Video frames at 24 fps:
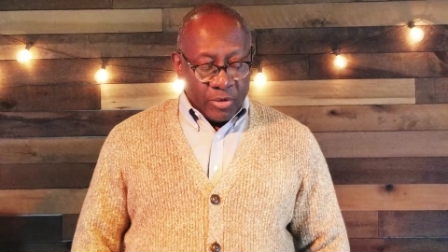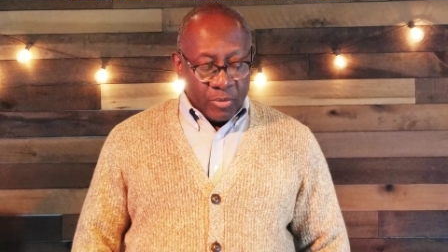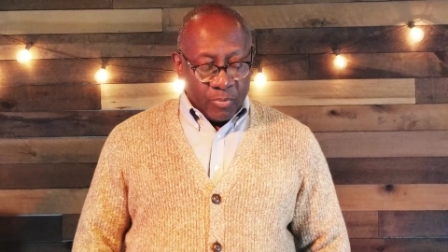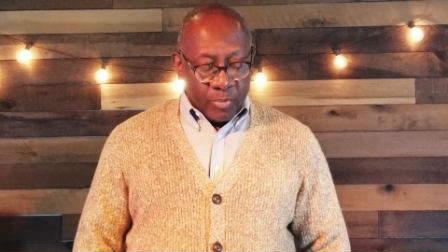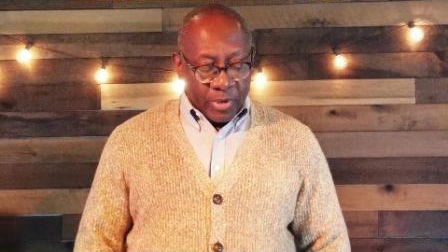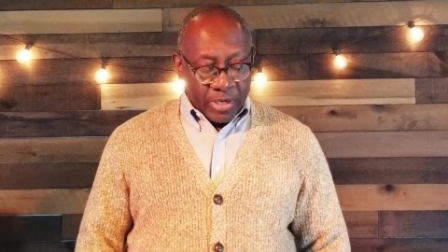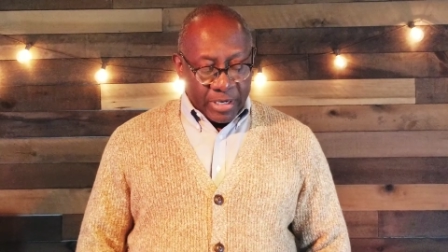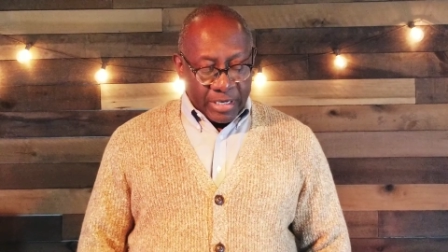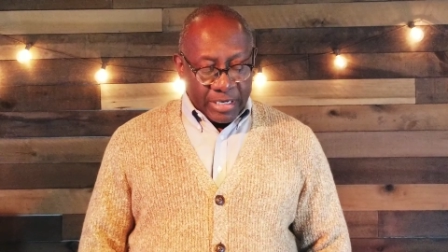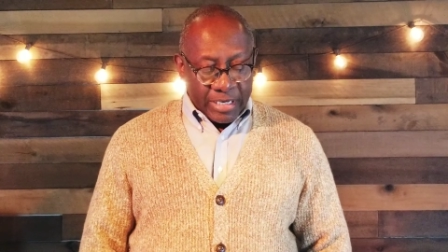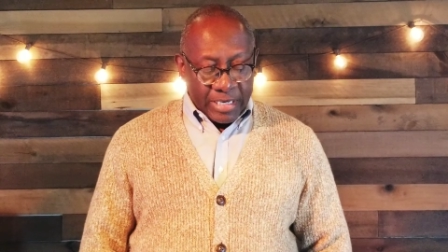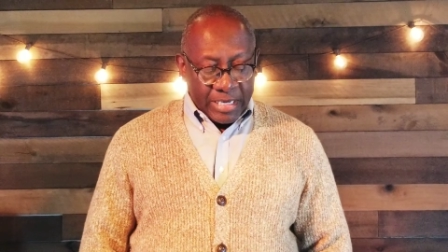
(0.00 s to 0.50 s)

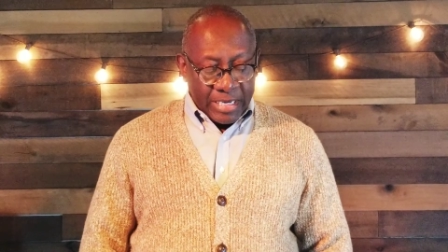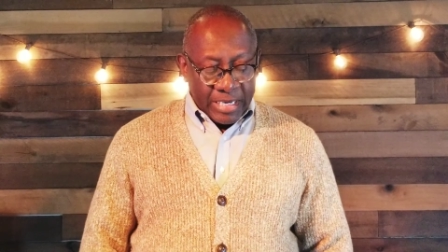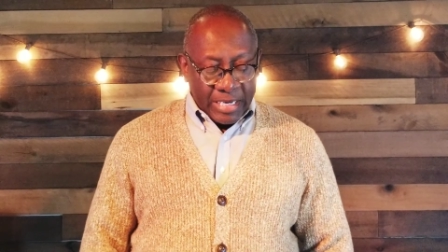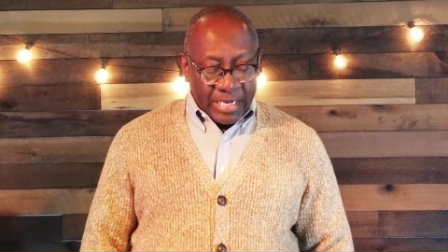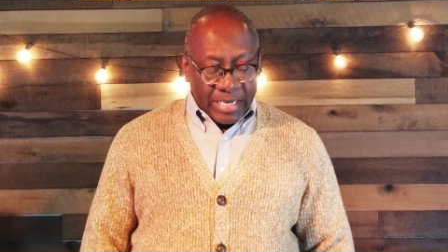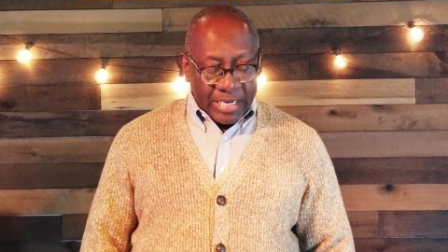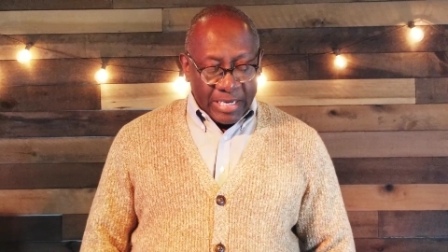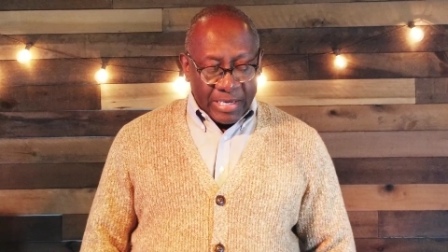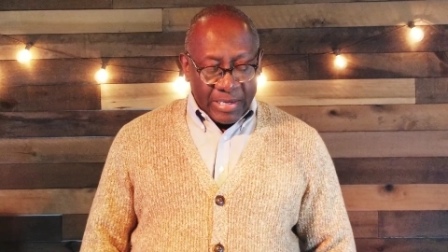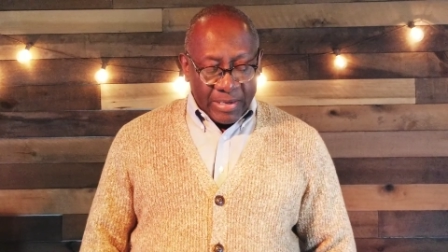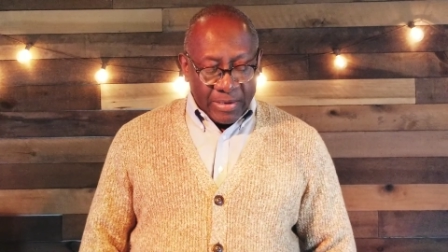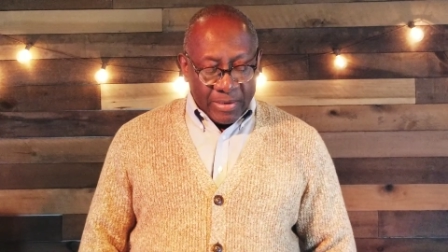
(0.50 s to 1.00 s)
But
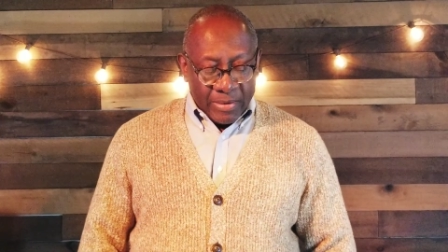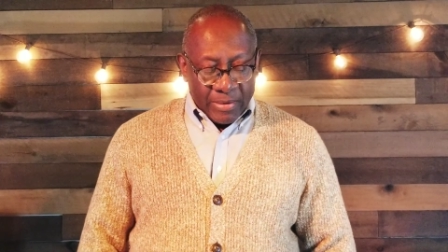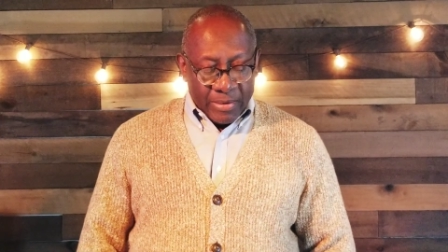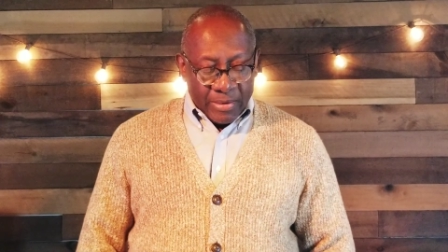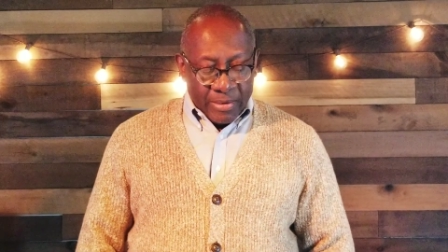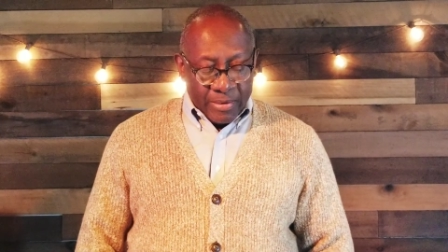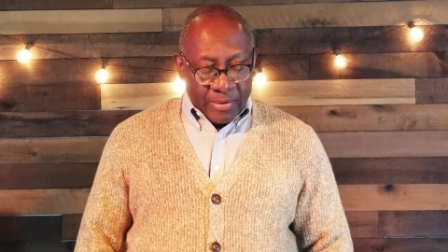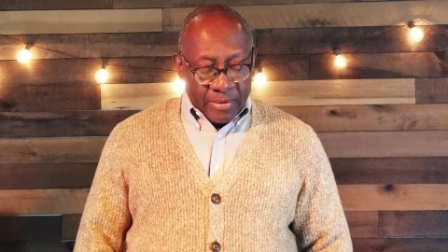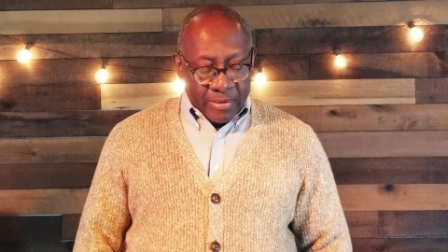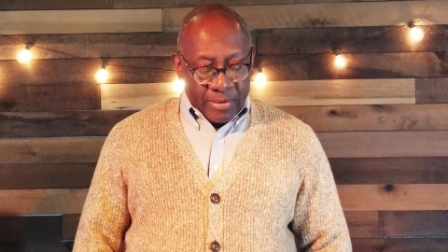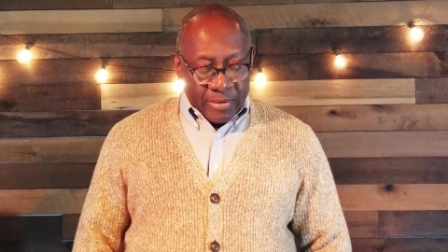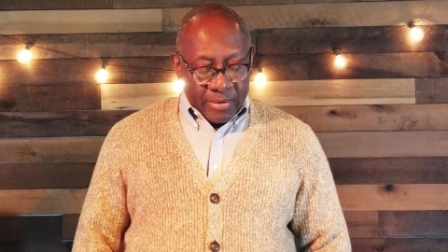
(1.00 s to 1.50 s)
he
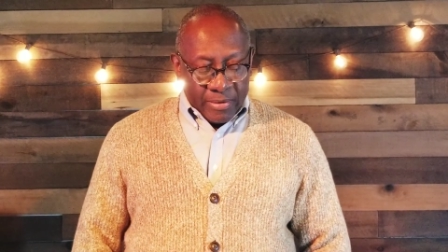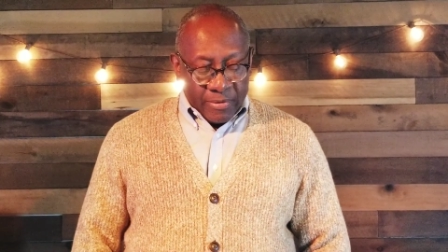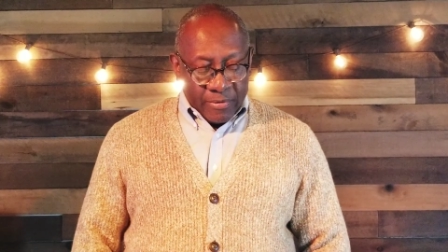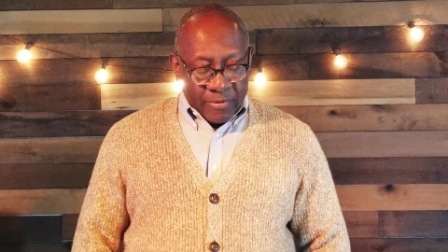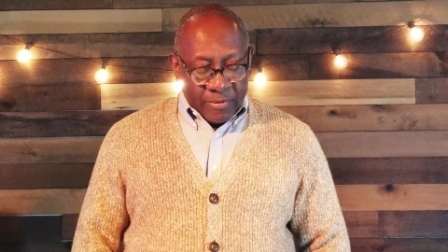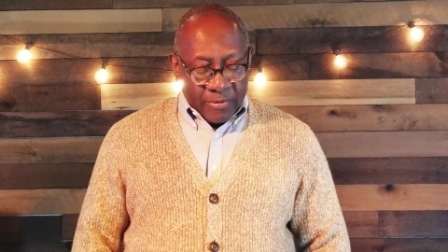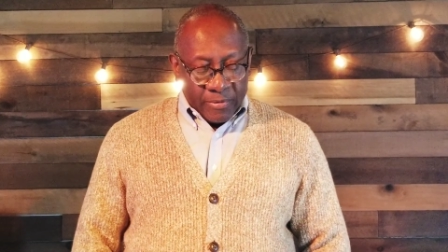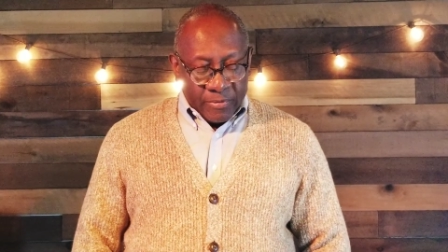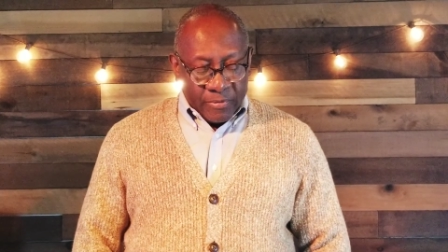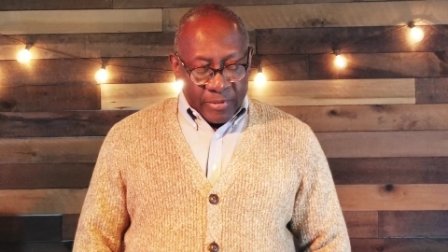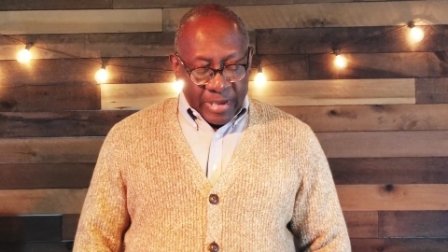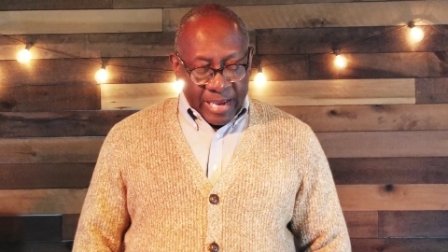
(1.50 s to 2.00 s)

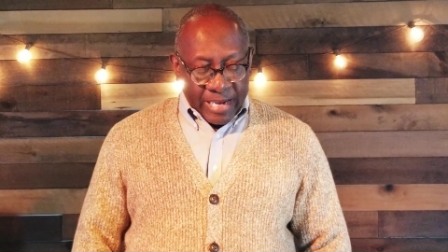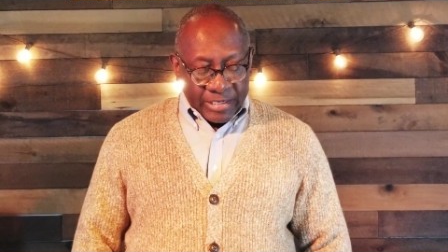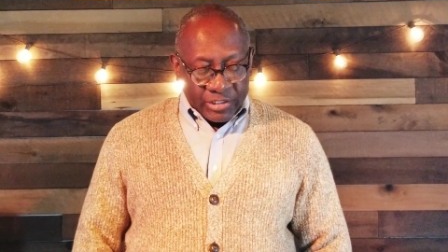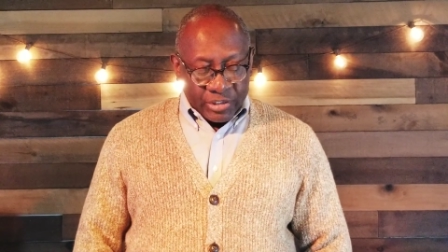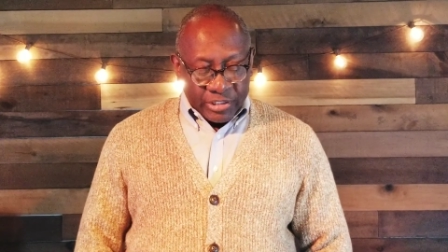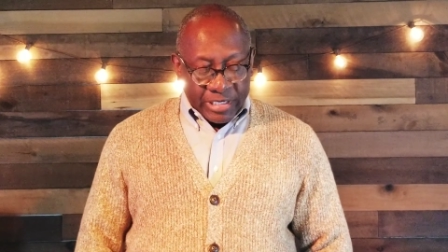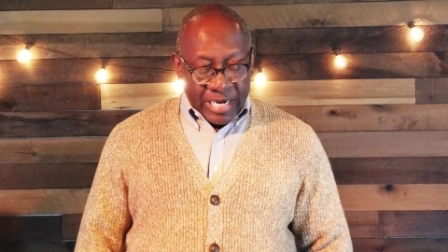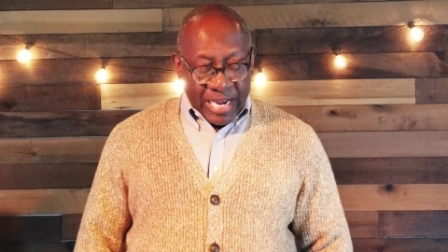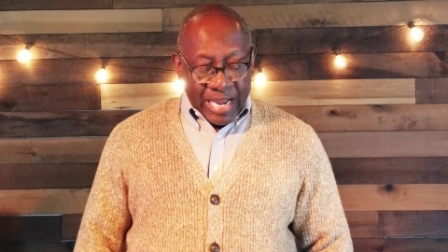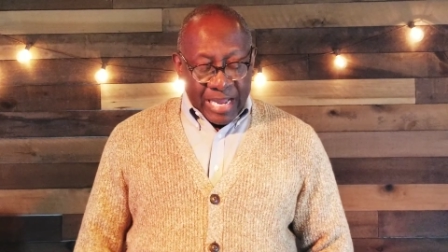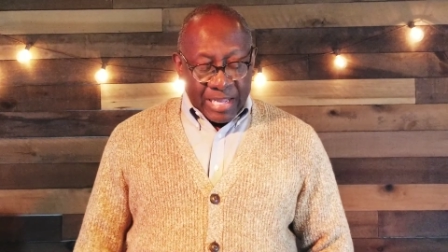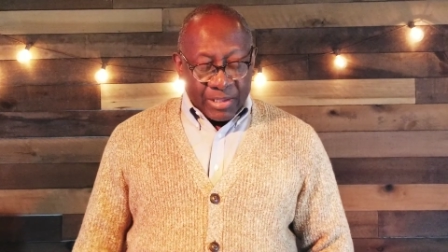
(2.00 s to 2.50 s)
that
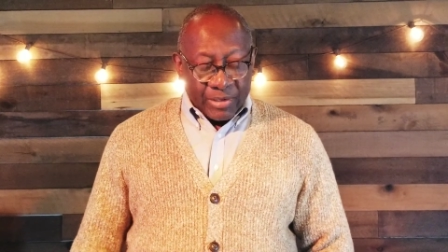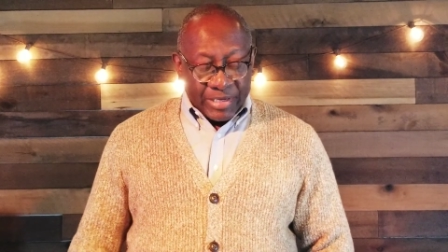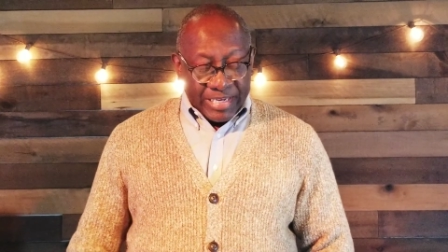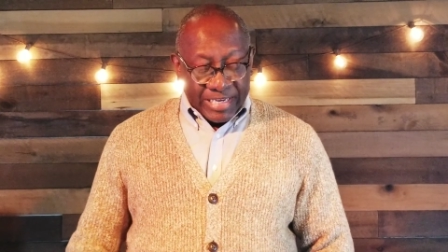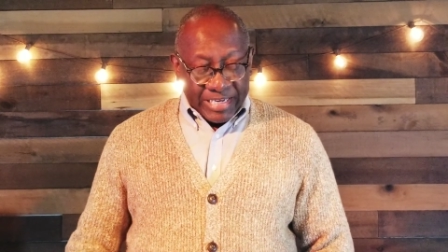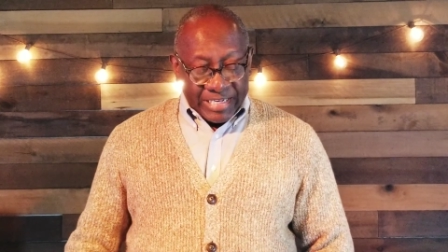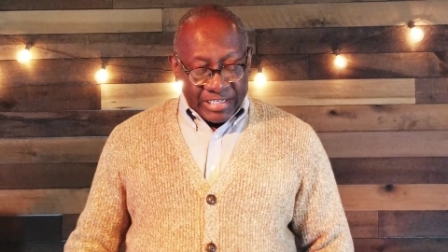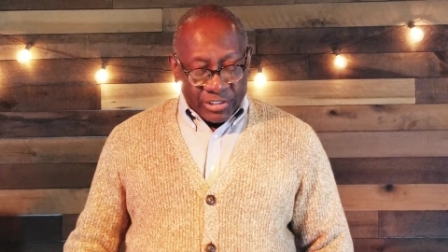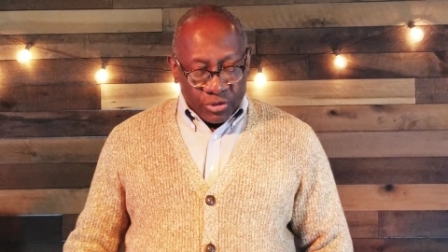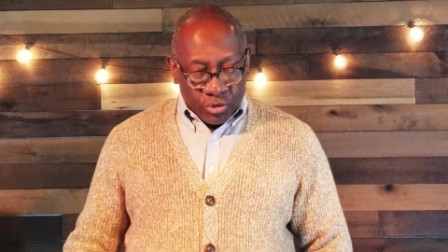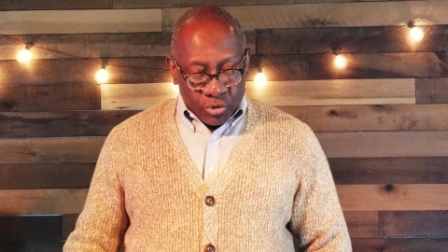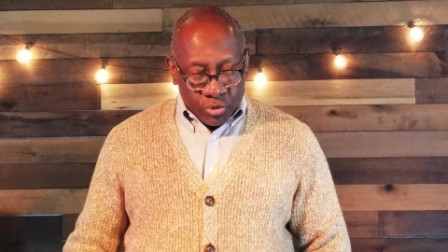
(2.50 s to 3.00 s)
shall
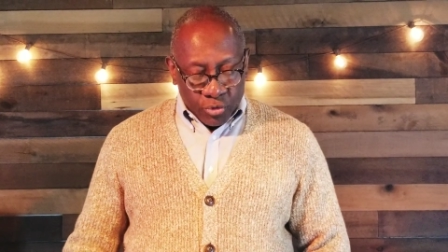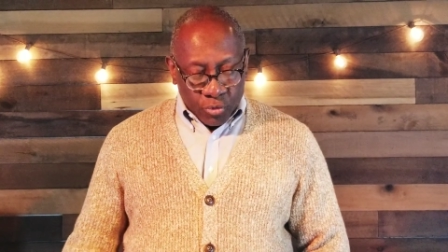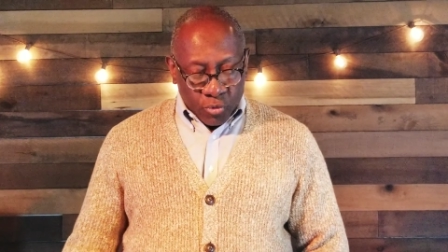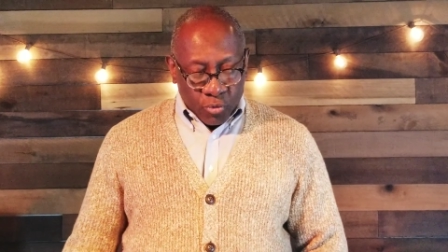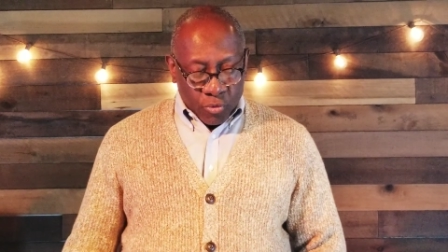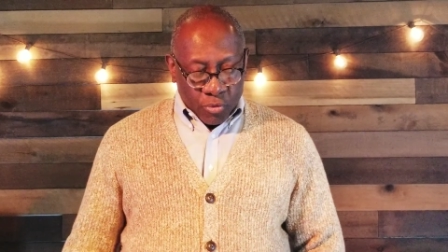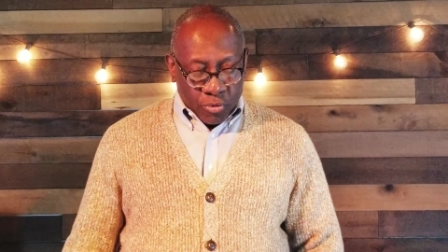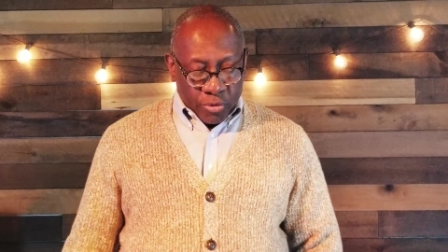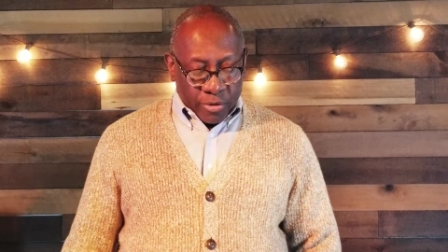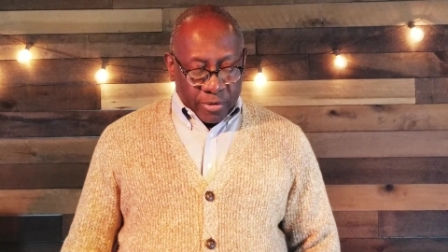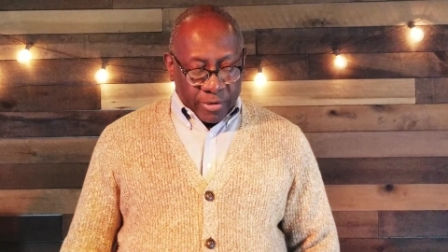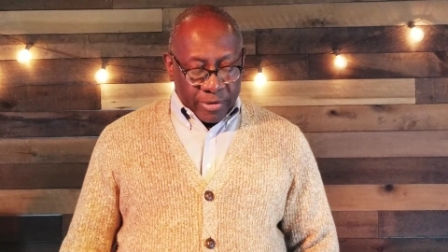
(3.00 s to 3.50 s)

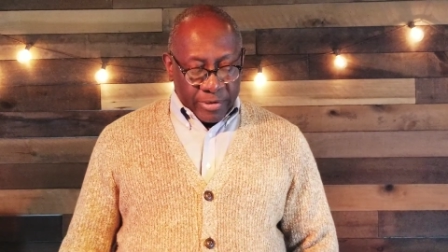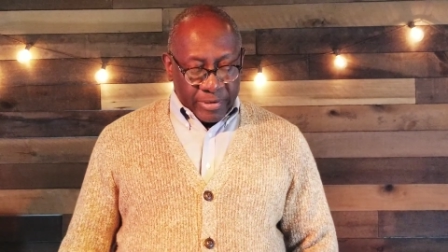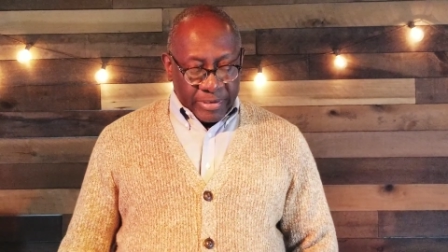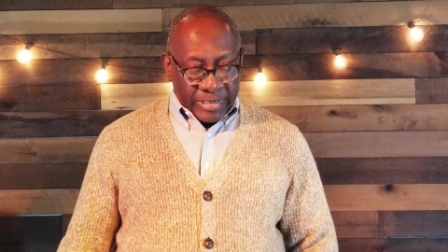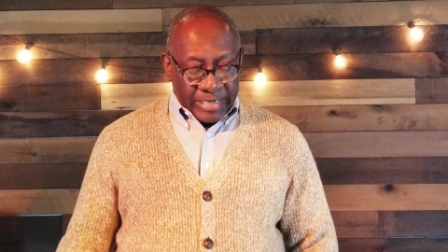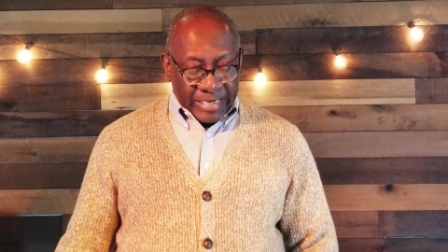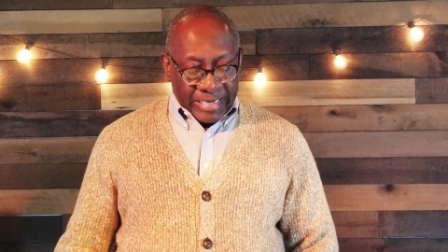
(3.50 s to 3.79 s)
endure,